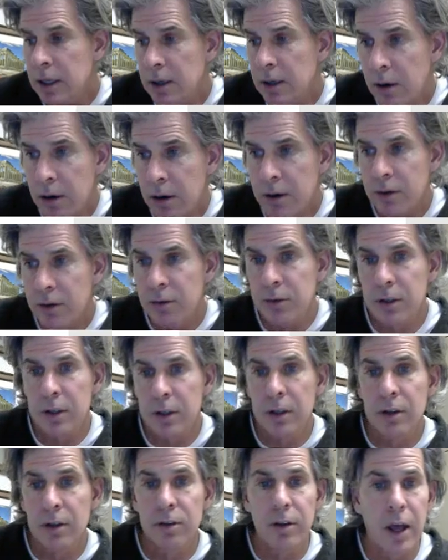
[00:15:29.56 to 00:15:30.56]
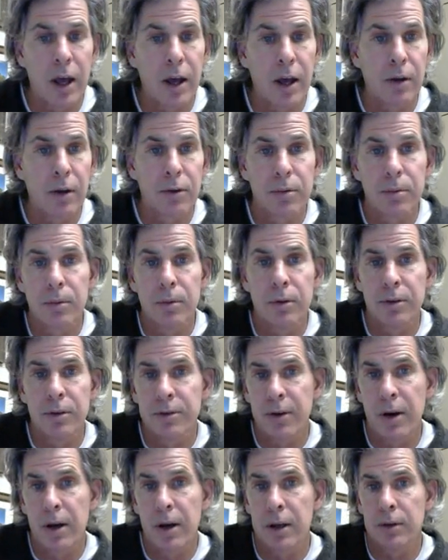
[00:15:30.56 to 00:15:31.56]
get honesty is through
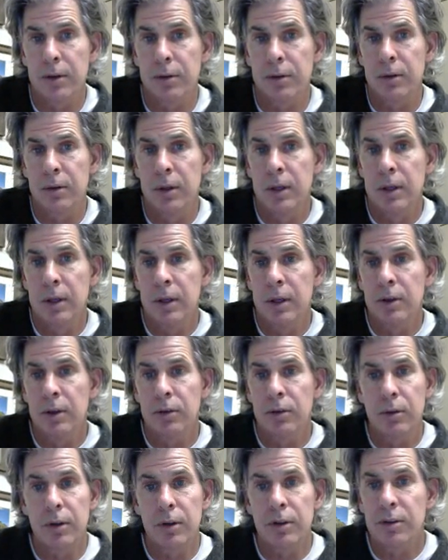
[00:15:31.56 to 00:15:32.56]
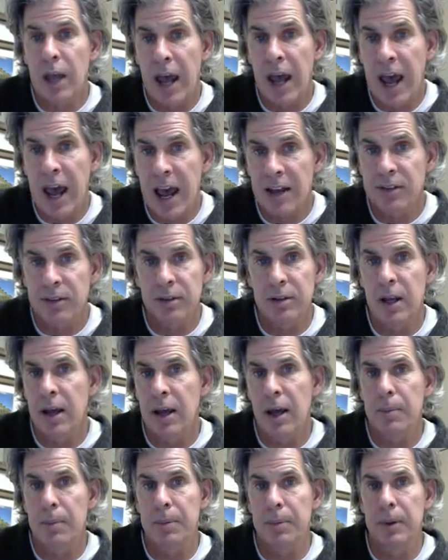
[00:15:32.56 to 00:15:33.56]
defiance. So this has to
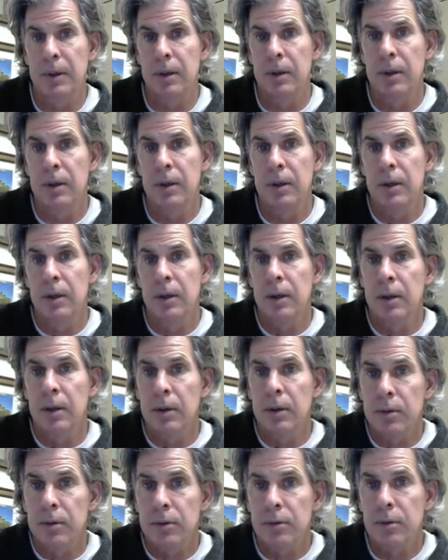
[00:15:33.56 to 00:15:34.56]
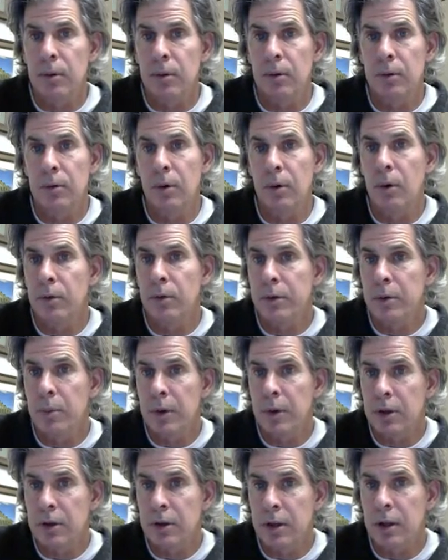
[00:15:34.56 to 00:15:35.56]
happen. So the only
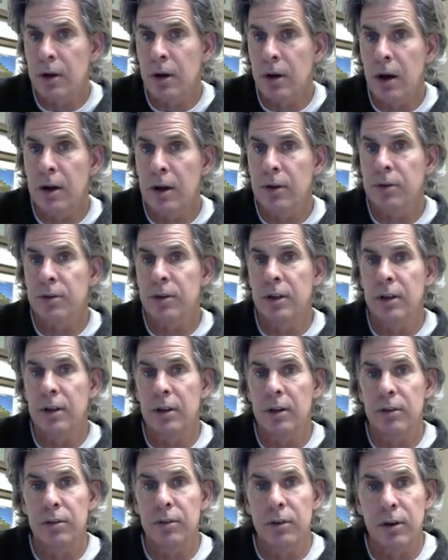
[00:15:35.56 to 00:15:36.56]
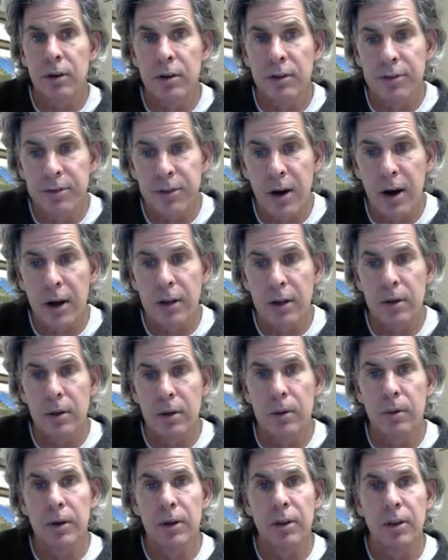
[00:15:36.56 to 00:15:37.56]
way you can get honesty is to defy
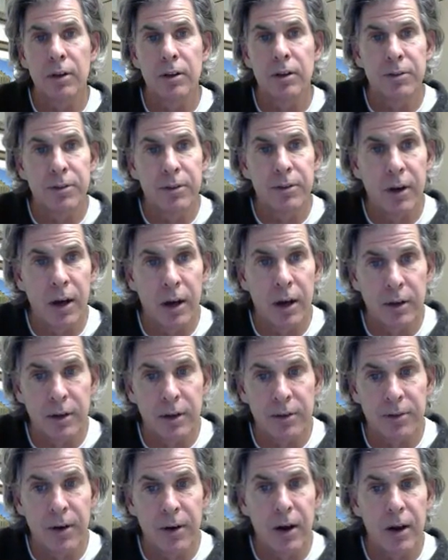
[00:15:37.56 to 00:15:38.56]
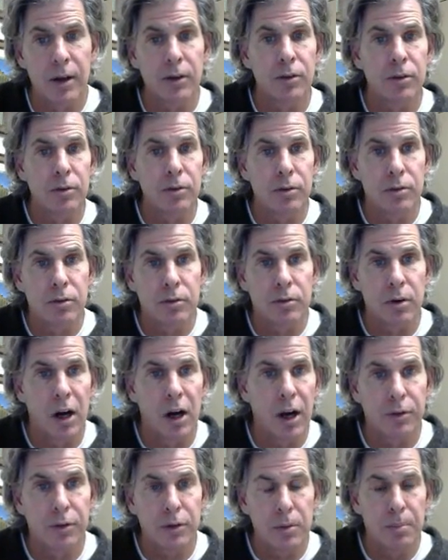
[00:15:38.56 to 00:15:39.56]
you, and the defiance
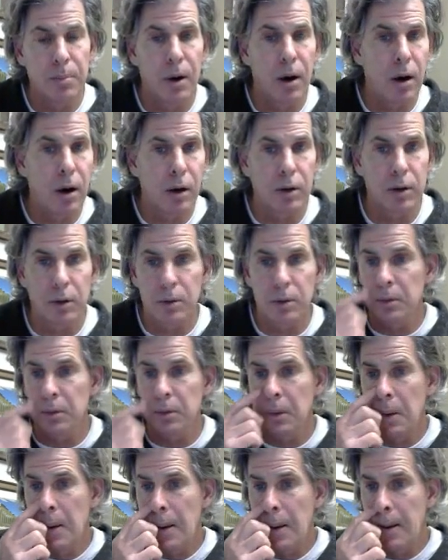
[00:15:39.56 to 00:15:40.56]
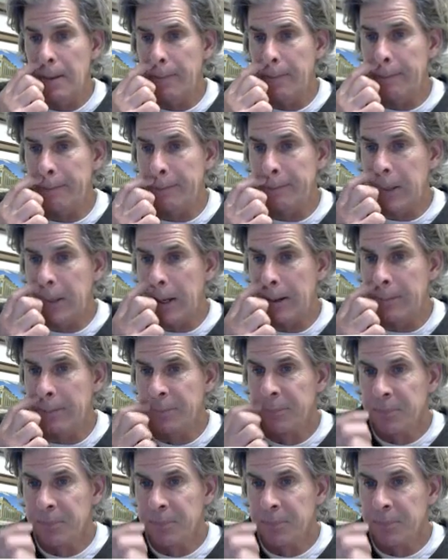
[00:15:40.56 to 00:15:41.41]
drives you bonkers. Okay.